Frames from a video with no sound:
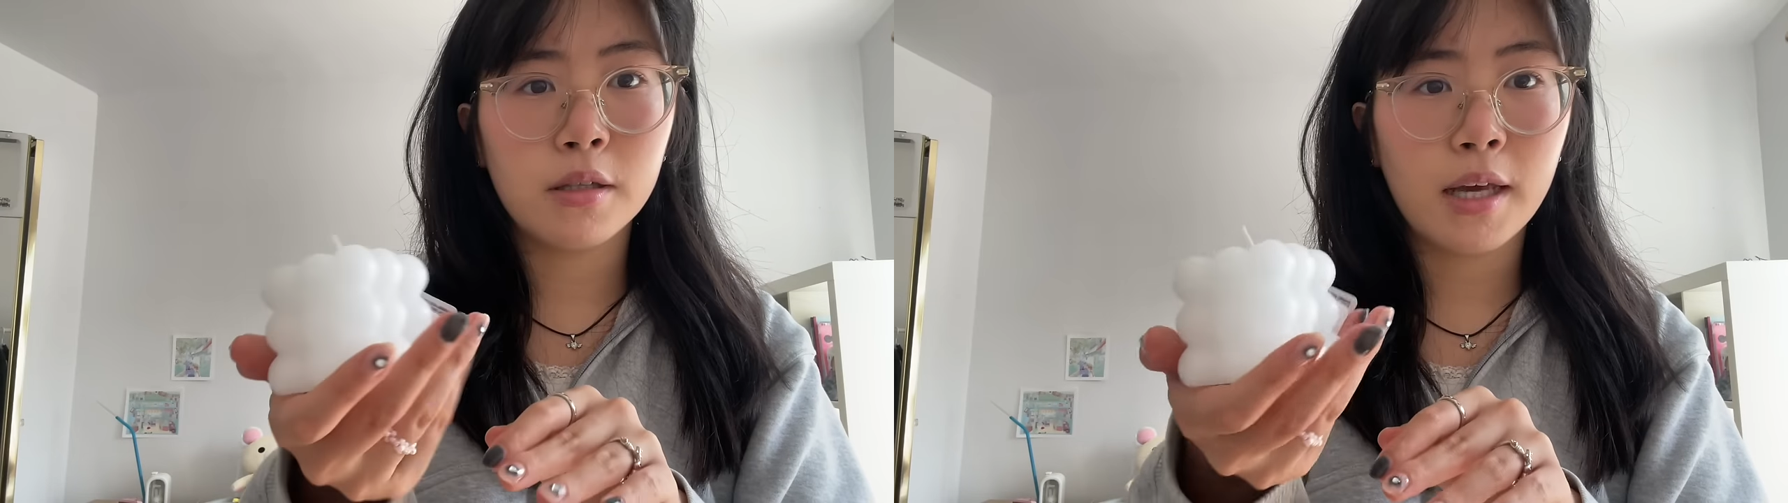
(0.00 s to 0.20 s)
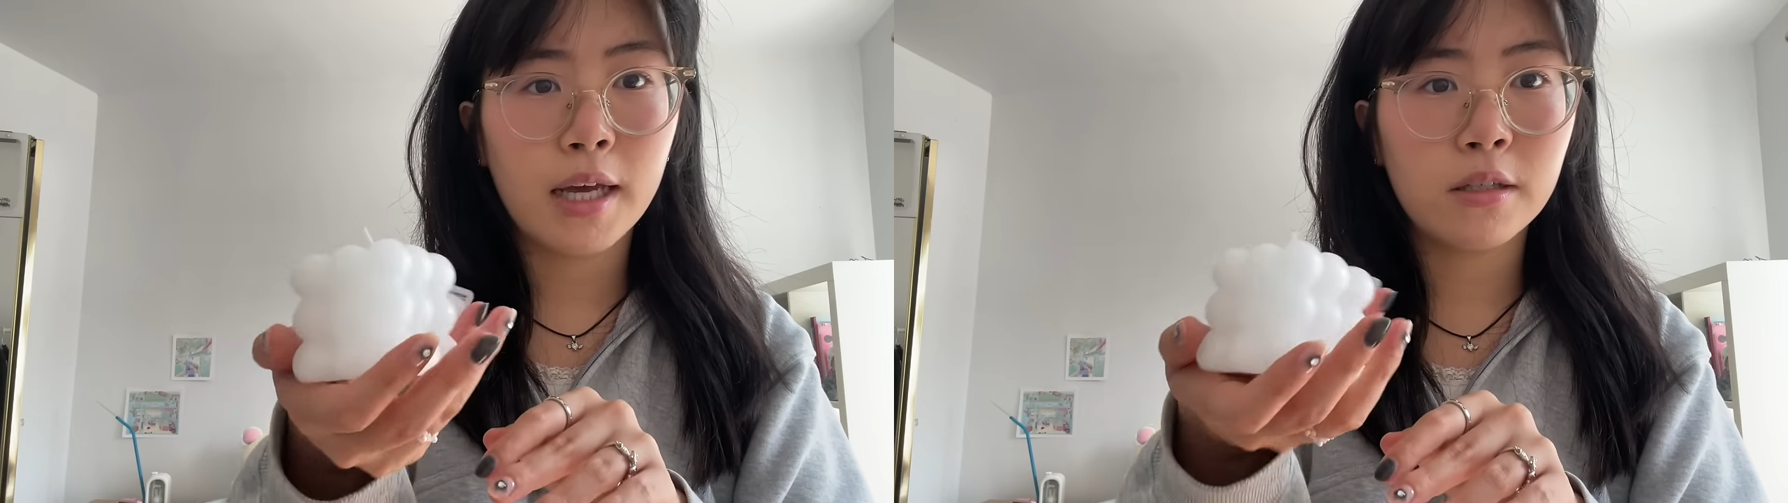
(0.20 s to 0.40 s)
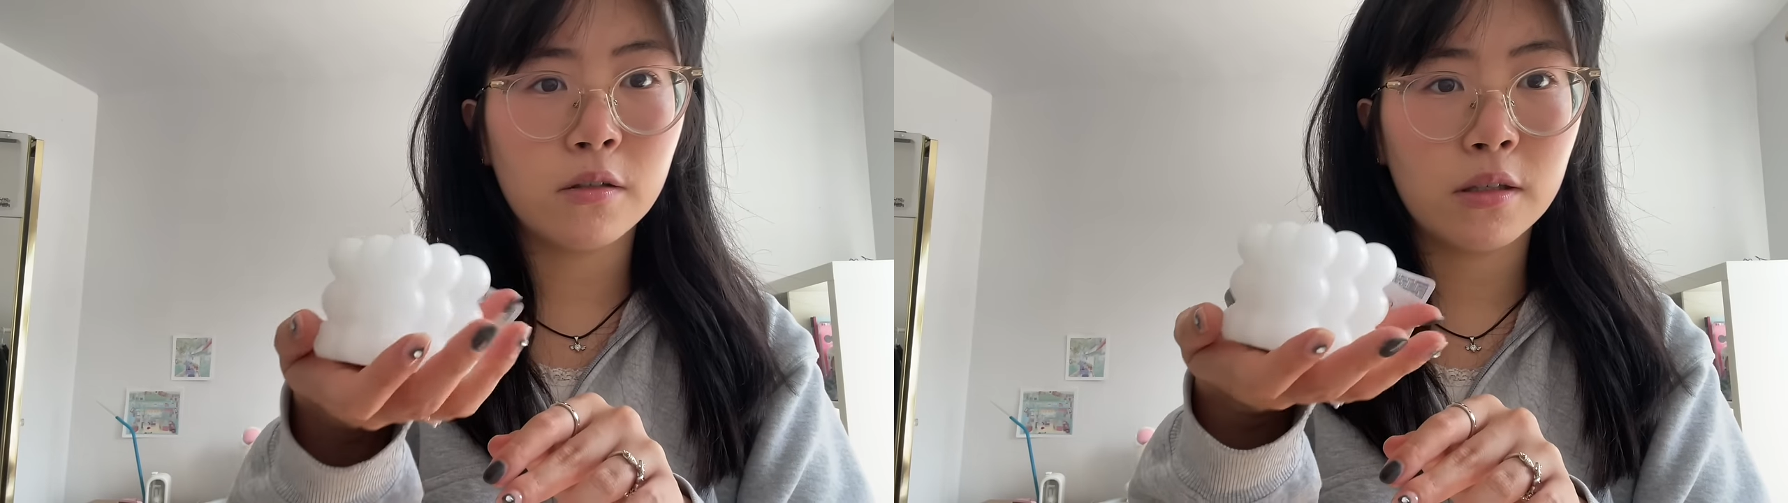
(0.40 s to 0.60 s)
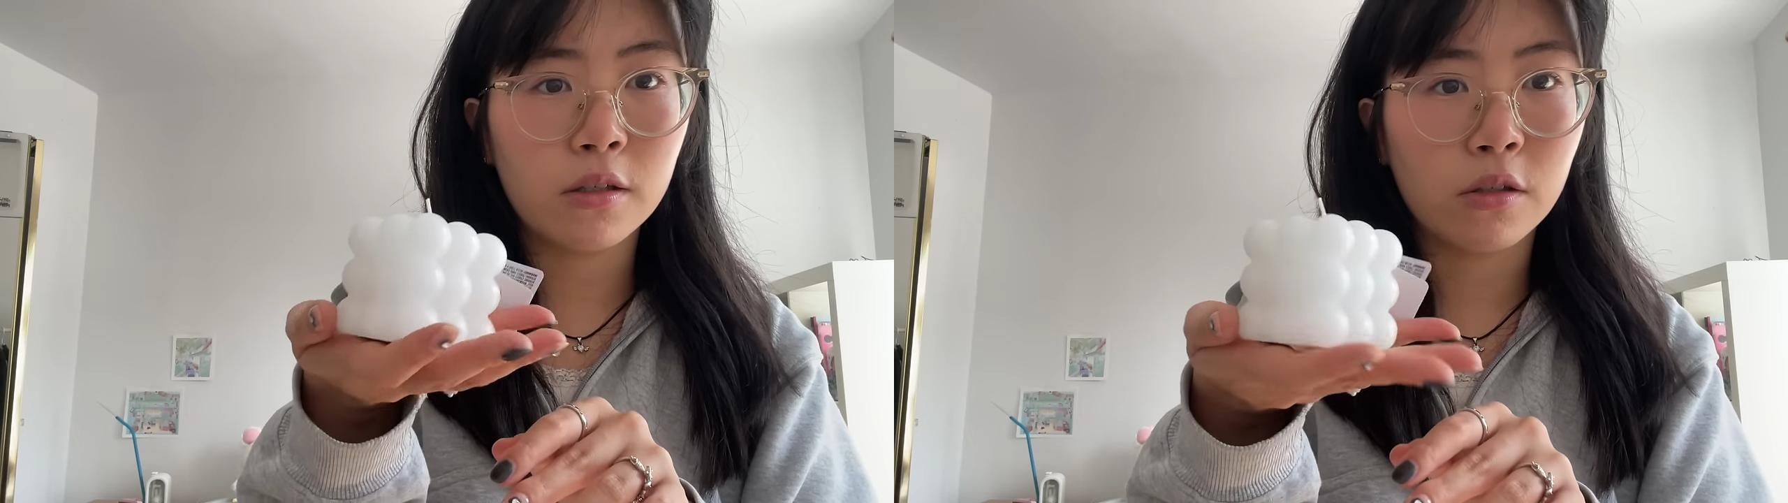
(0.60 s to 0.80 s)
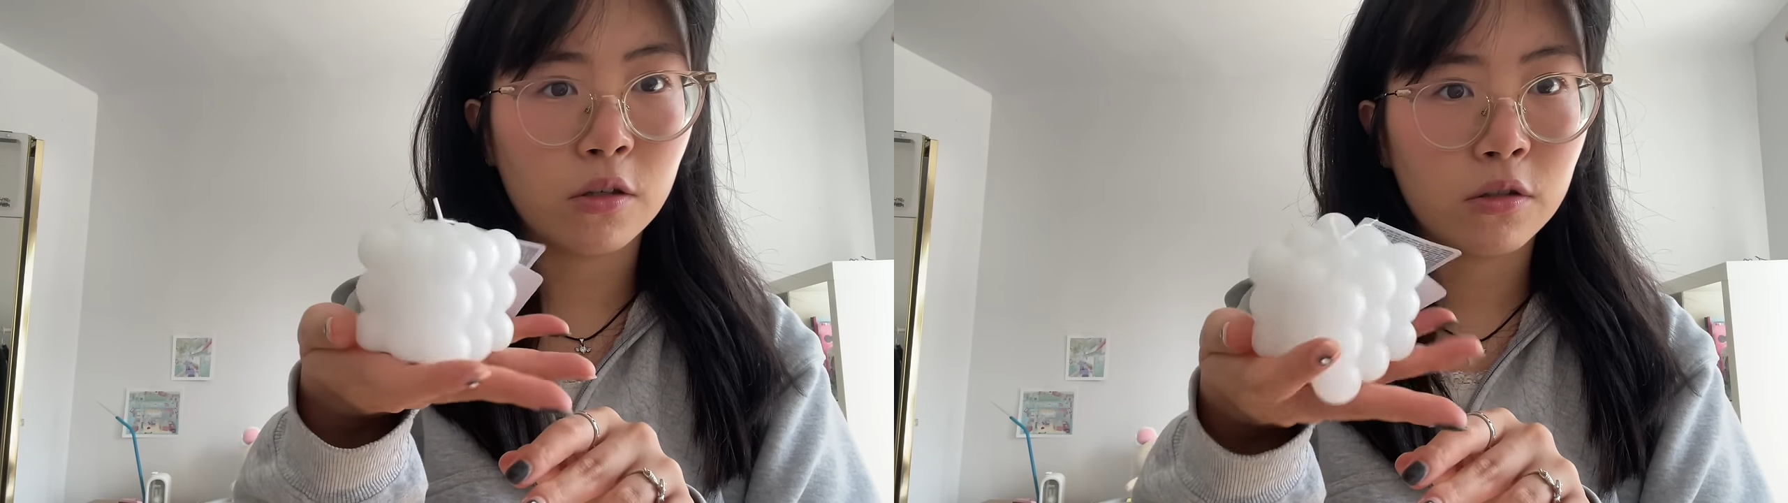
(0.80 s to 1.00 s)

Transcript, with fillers: candle at the dollar